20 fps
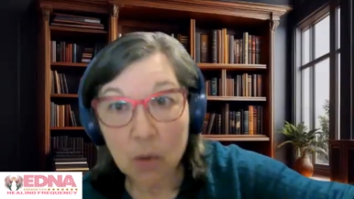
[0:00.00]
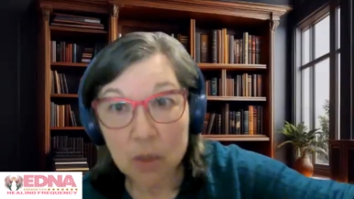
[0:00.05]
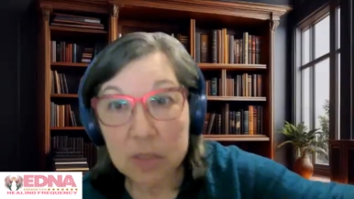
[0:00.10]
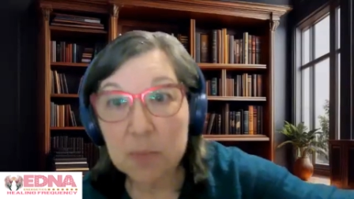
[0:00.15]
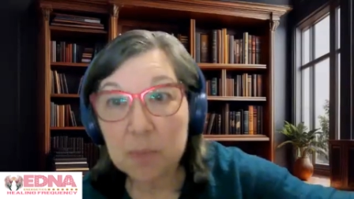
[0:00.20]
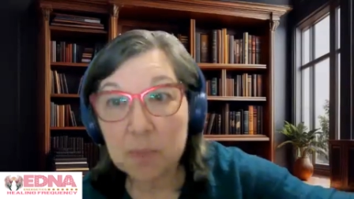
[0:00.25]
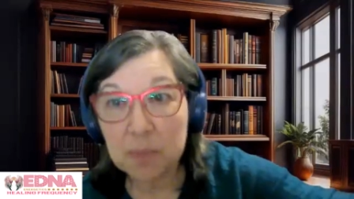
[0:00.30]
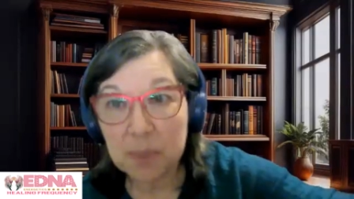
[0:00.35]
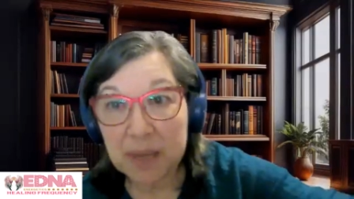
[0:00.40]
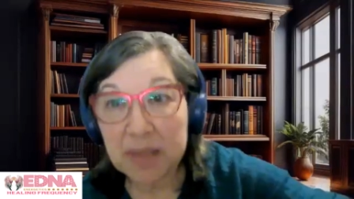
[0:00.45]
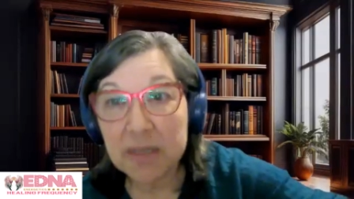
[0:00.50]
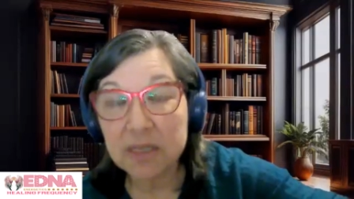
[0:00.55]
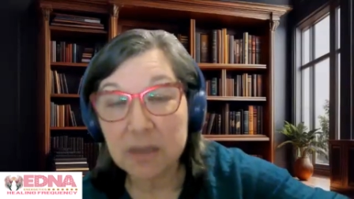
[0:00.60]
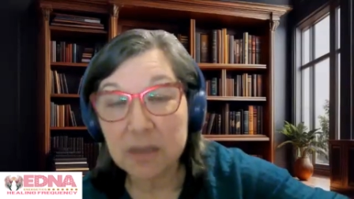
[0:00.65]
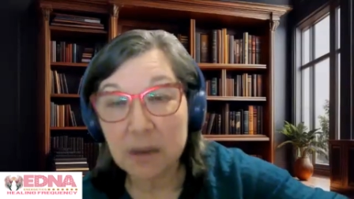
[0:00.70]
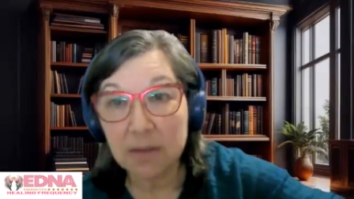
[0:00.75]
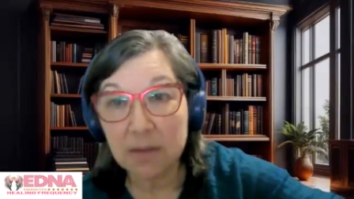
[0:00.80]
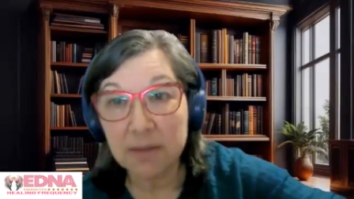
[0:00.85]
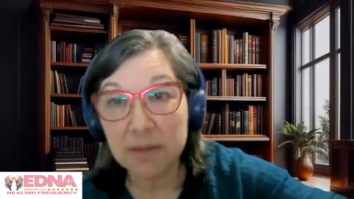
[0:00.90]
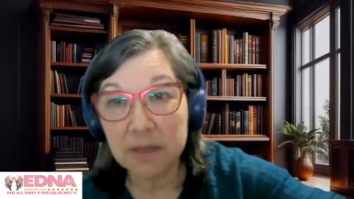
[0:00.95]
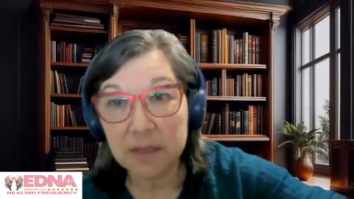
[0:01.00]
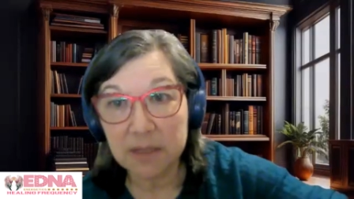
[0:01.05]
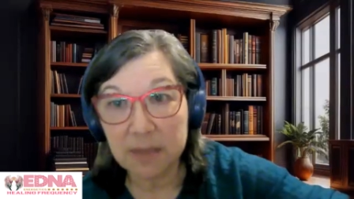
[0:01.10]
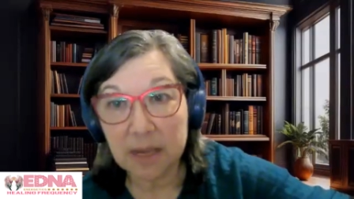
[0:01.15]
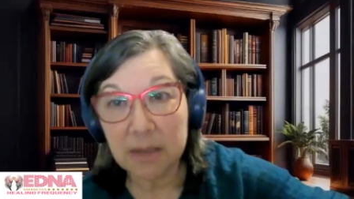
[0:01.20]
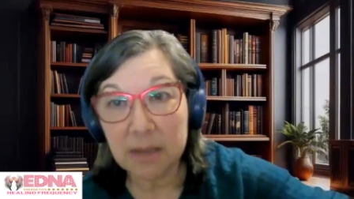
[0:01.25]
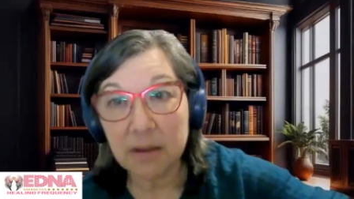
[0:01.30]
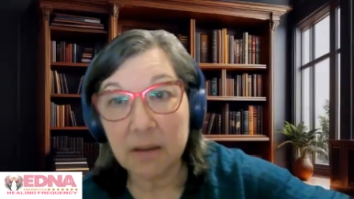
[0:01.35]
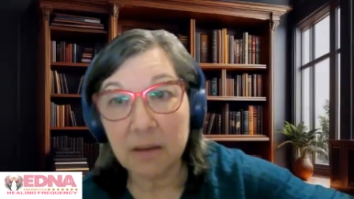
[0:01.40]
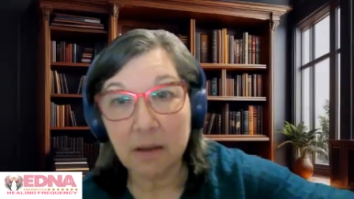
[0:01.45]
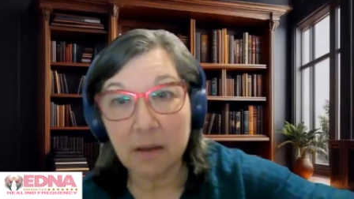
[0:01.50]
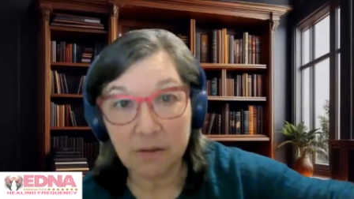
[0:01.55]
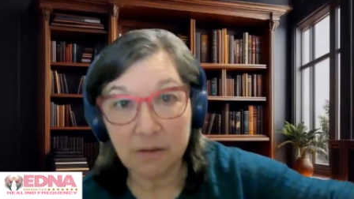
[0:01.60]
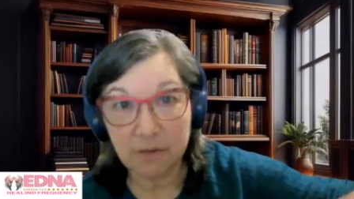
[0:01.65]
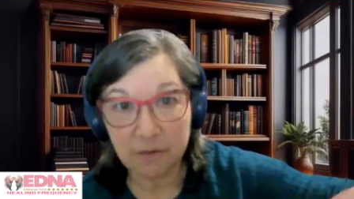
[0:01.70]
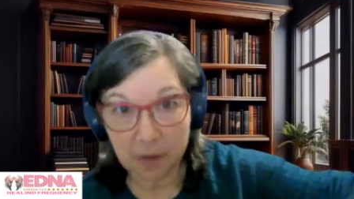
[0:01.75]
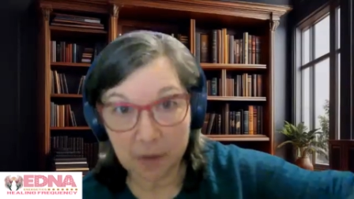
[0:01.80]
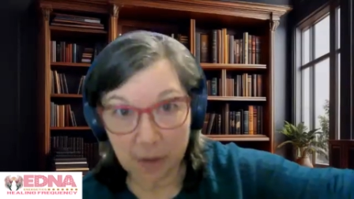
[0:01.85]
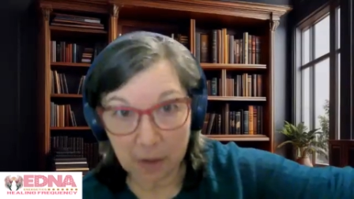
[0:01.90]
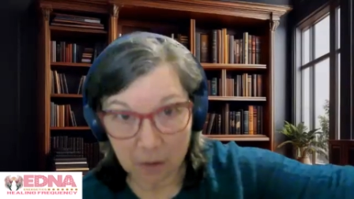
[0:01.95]
was based on the data
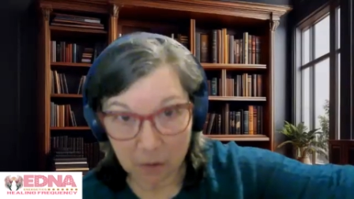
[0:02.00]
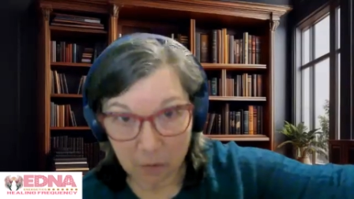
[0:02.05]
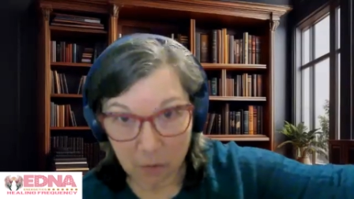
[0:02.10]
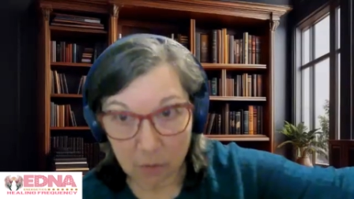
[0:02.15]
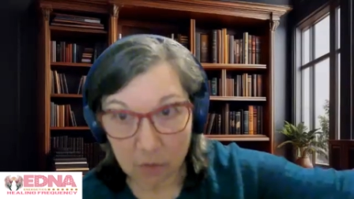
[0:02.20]
of